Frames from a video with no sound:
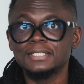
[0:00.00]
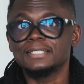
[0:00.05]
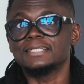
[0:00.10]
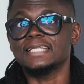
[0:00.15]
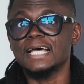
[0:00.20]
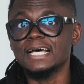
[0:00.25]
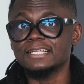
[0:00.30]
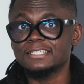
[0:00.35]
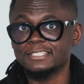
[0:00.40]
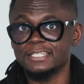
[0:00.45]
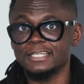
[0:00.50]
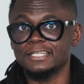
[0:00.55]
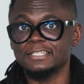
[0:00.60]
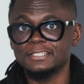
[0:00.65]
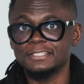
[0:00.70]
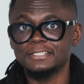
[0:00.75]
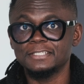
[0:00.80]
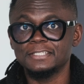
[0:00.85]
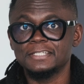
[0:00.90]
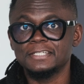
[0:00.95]
That said,
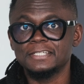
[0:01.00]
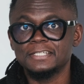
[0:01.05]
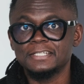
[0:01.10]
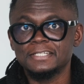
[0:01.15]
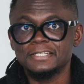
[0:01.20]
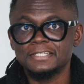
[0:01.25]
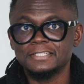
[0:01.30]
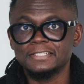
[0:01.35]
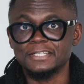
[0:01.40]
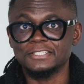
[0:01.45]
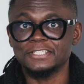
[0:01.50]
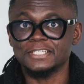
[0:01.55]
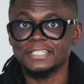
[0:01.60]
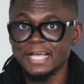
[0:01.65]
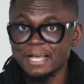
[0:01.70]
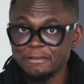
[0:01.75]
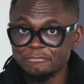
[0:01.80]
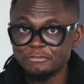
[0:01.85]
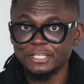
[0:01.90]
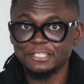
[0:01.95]
there's a
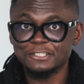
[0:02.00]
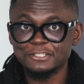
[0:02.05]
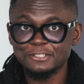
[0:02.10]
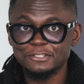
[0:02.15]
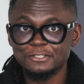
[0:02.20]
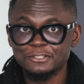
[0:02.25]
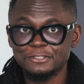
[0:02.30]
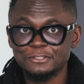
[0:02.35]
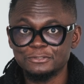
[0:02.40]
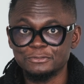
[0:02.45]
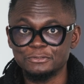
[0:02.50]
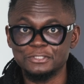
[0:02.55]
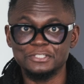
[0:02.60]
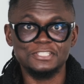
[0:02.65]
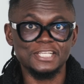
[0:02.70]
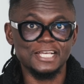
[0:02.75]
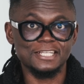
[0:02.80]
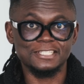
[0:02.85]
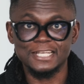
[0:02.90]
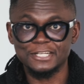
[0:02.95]
caveat to this
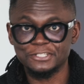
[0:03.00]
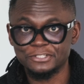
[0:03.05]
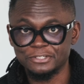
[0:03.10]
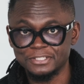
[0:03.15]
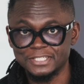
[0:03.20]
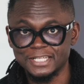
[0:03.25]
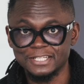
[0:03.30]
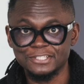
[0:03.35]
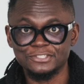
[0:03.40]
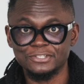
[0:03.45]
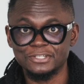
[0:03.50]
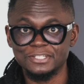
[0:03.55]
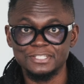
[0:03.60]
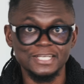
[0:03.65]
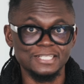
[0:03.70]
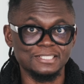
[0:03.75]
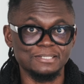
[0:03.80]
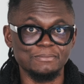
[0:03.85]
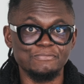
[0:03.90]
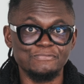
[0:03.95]
assertion that Sony
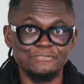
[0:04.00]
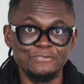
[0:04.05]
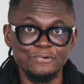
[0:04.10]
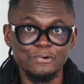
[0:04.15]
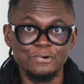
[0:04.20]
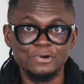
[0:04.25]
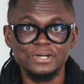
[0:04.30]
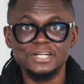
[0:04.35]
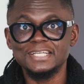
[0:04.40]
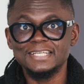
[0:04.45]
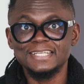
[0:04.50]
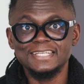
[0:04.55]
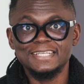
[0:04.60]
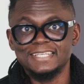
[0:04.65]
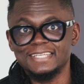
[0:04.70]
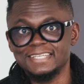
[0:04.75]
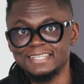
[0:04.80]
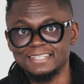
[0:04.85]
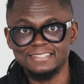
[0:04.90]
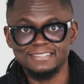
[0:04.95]
XM4
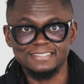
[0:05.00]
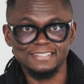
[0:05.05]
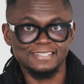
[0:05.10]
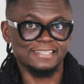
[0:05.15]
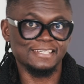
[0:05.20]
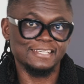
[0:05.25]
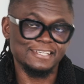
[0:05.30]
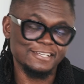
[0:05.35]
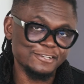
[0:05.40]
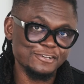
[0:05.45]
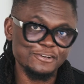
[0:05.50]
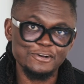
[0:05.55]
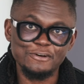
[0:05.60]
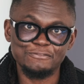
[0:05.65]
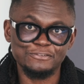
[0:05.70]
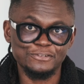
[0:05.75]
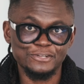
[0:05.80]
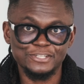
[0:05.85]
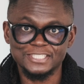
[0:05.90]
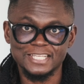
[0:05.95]
is the king of
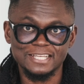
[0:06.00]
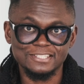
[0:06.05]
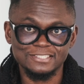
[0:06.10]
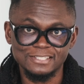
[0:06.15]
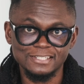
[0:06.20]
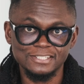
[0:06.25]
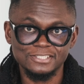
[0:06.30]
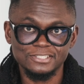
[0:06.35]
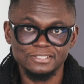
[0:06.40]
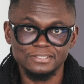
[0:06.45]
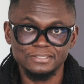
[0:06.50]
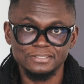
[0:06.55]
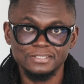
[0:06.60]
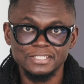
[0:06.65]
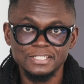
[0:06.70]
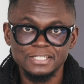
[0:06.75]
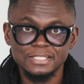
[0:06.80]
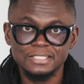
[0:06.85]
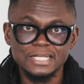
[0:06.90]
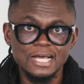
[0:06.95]
noise cancellation.
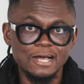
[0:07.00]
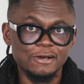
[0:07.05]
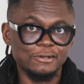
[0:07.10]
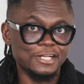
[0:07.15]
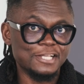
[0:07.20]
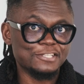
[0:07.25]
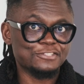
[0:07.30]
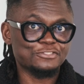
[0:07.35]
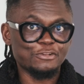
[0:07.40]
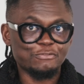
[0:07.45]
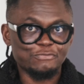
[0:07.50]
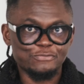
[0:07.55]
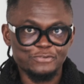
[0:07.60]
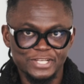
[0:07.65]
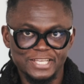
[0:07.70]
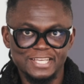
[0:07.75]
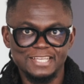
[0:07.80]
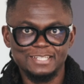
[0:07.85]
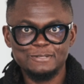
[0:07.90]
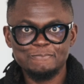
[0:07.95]
Now, let's not
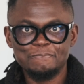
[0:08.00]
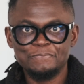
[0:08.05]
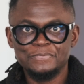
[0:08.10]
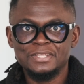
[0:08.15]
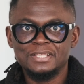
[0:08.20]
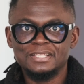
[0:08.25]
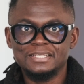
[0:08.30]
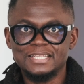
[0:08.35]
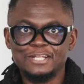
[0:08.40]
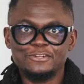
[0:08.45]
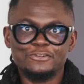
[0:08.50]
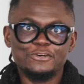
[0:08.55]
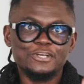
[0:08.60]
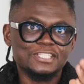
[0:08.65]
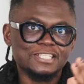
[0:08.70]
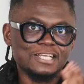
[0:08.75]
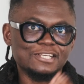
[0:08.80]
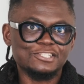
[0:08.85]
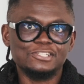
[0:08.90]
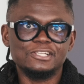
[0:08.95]
forget that noise
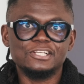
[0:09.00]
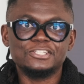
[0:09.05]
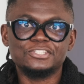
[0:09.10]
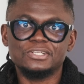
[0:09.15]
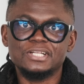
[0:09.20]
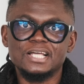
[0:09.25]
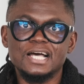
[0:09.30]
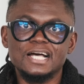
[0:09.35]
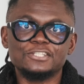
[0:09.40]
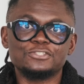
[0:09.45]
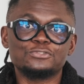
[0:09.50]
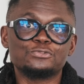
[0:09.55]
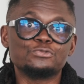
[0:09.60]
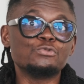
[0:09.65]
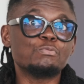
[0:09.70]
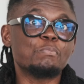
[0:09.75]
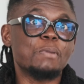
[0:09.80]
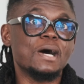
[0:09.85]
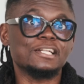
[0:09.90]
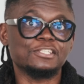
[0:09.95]
cancellation has two
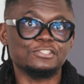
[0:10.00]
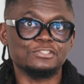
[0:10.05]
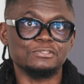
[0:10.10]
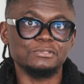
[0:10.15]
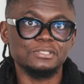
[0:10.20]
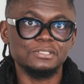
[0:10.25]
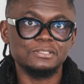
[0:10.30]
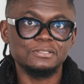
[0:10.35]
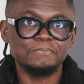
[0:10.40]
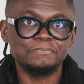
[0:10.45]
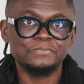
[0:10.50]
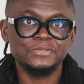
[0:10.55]
parts to it.